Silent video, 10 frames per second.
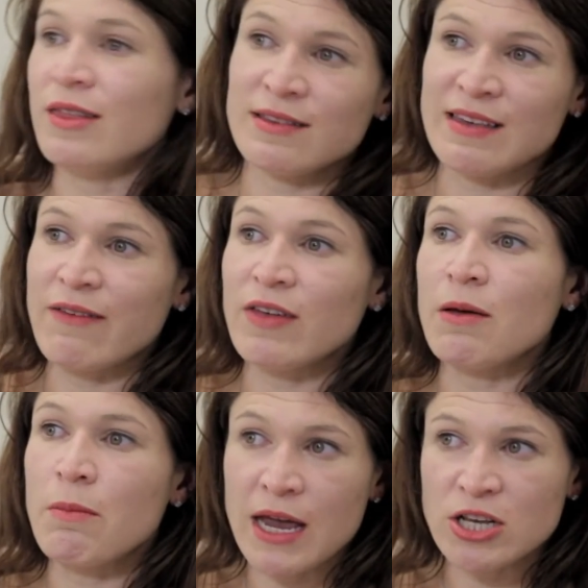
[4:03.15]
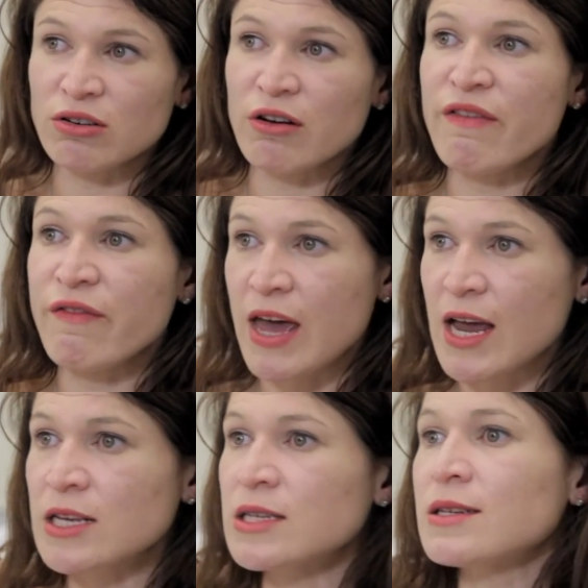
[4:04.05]
that's having a major
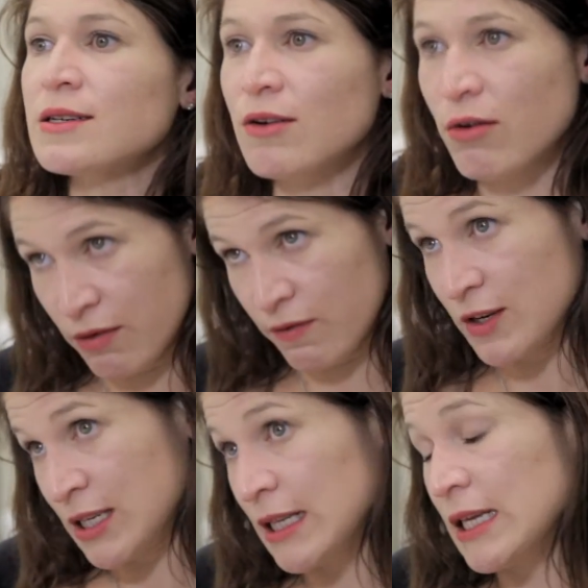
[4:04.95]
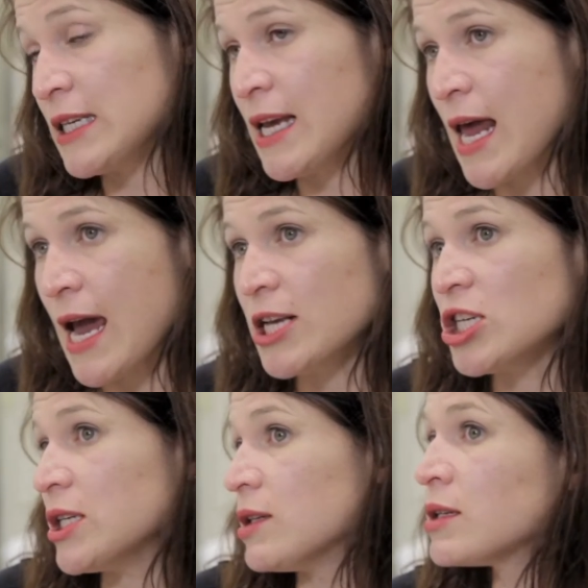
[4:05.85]
effect on fertility and
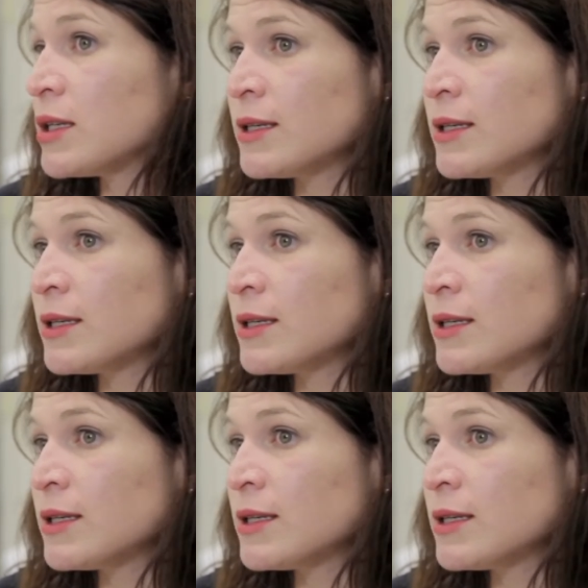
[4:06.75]
ageing.